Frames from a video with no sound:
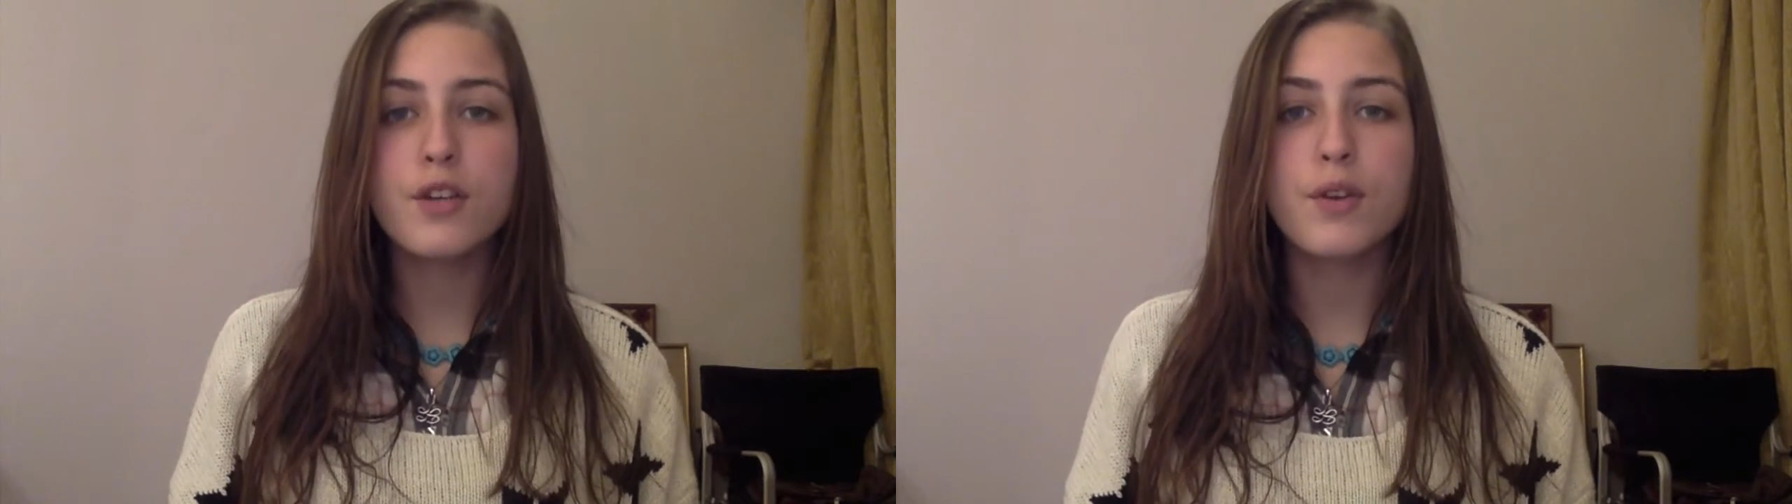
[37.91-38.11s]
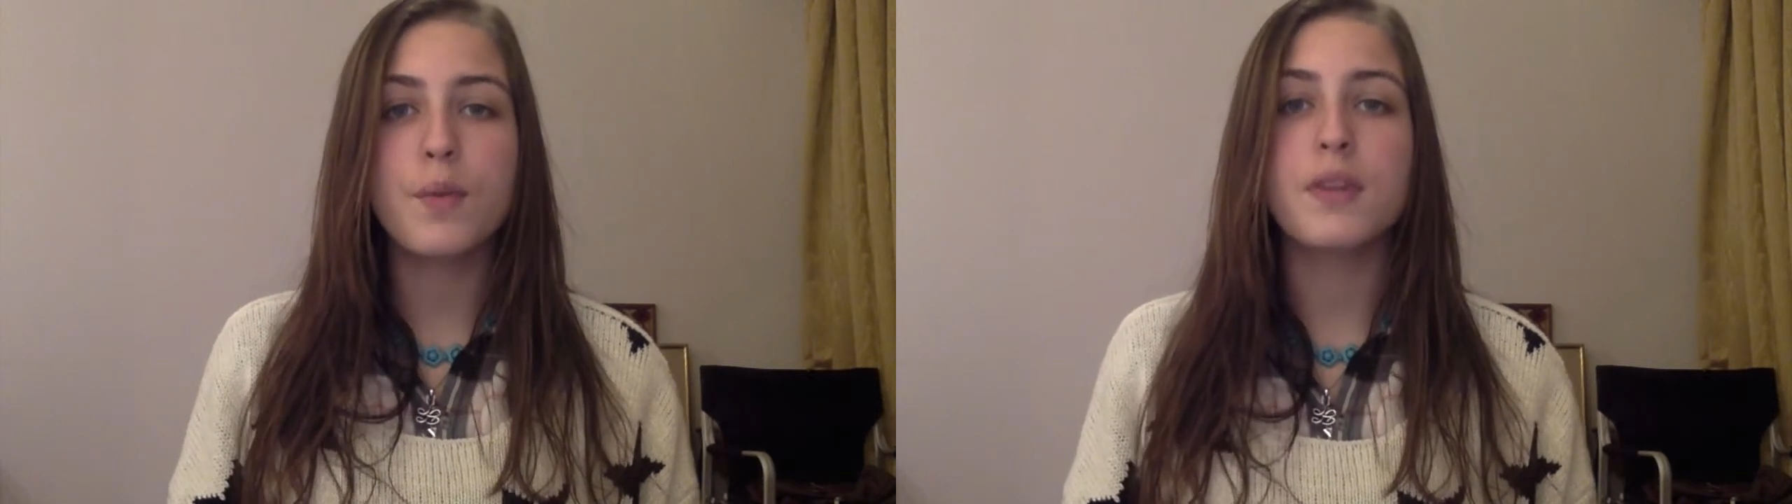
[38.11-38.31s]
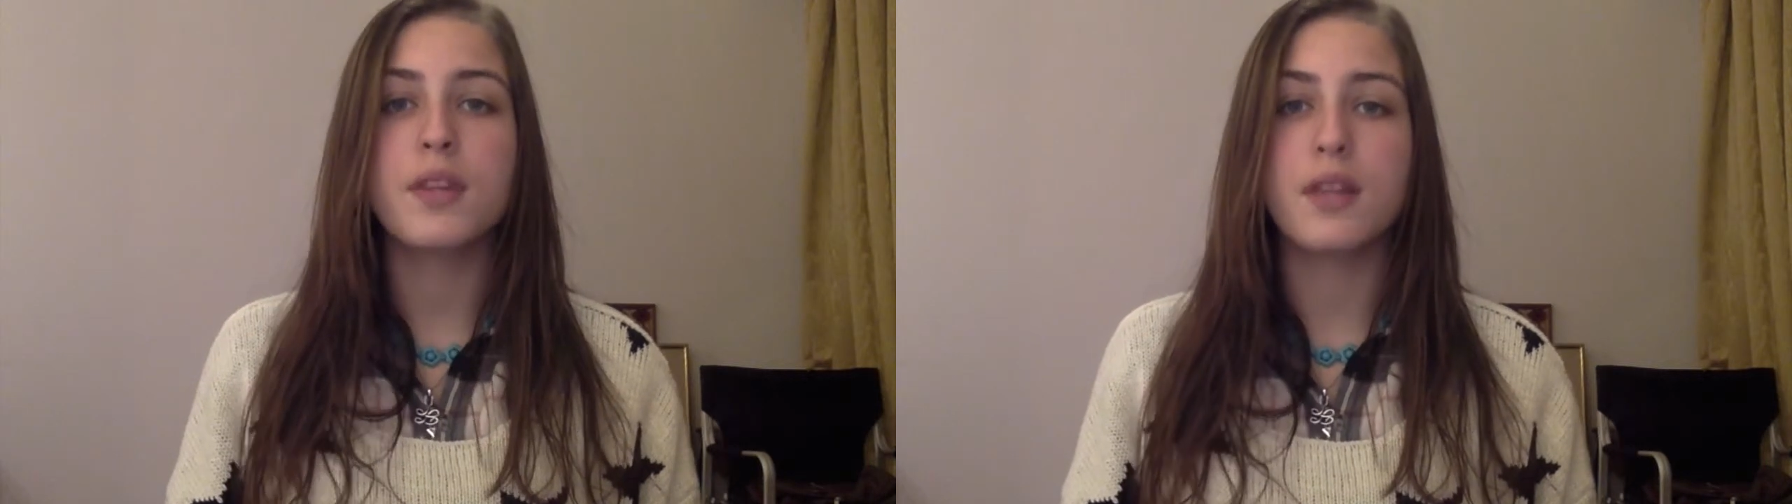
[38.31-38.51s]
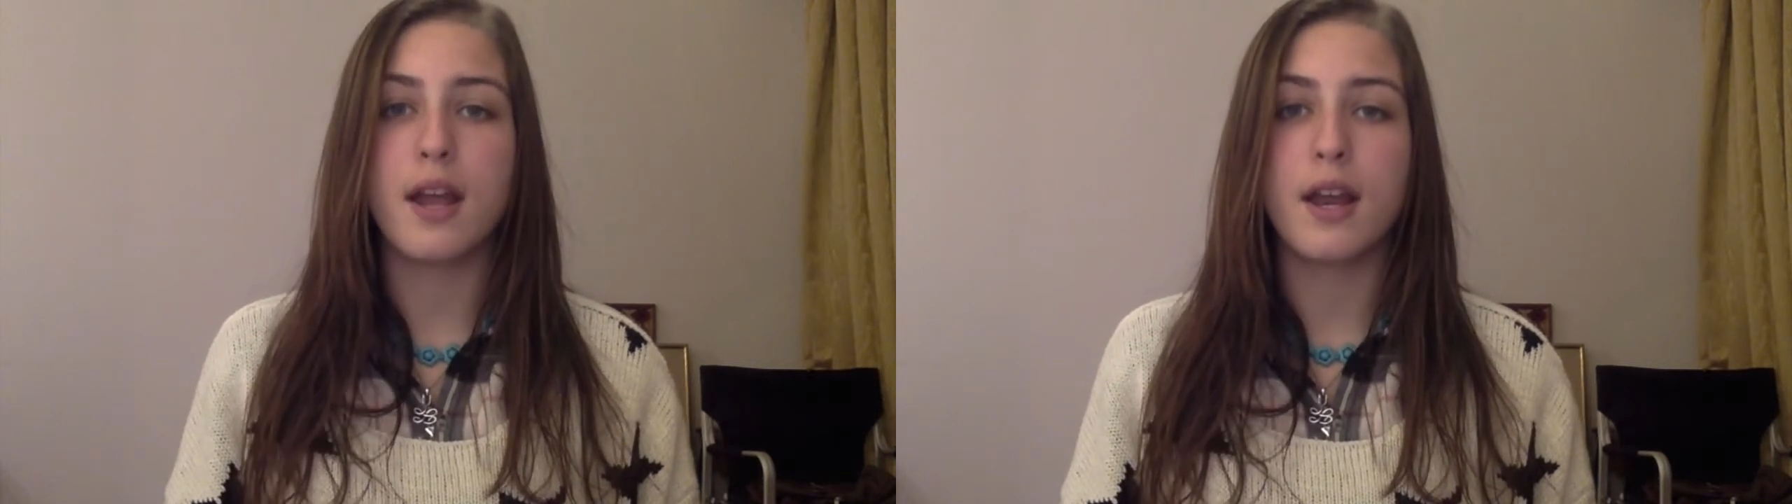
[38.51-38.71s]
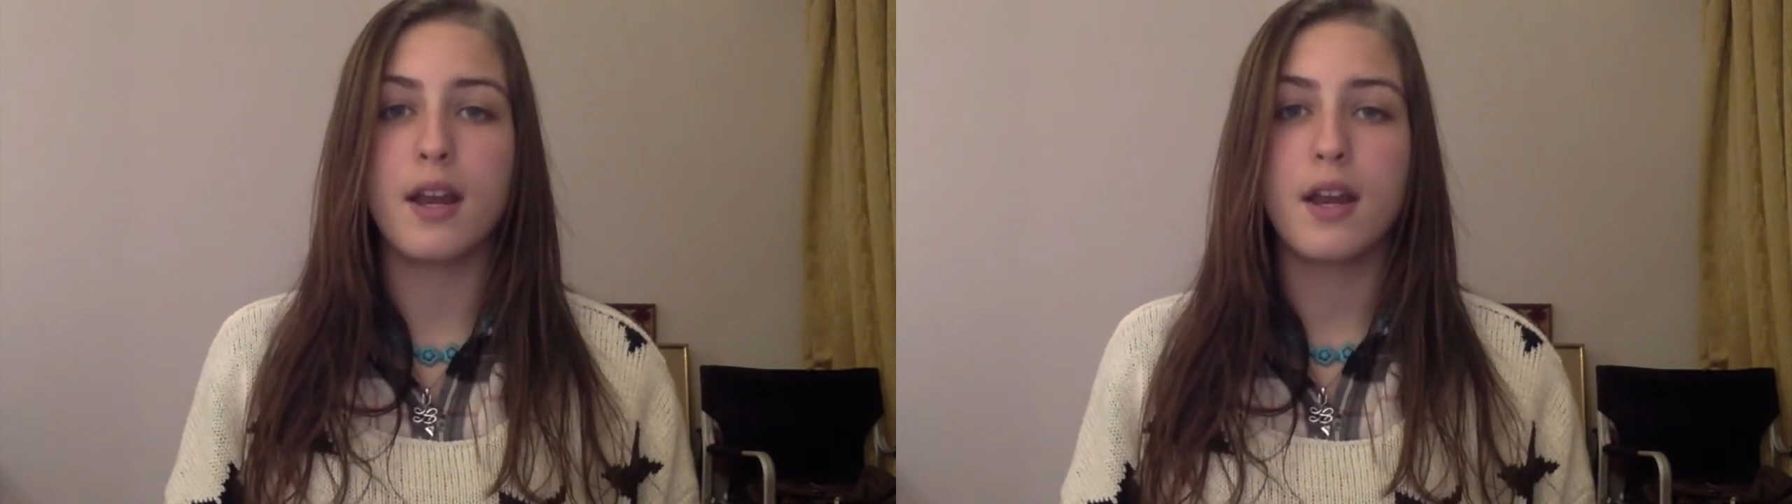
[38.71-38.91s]
agree with the
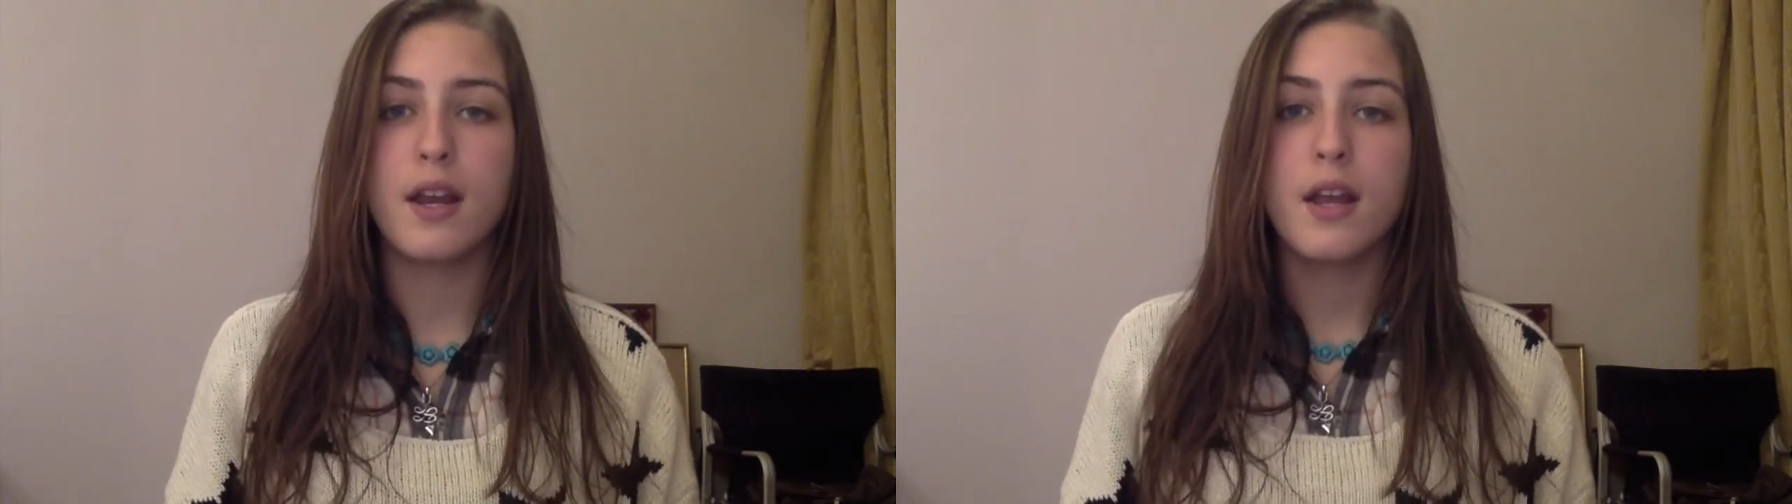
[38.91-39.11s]
lion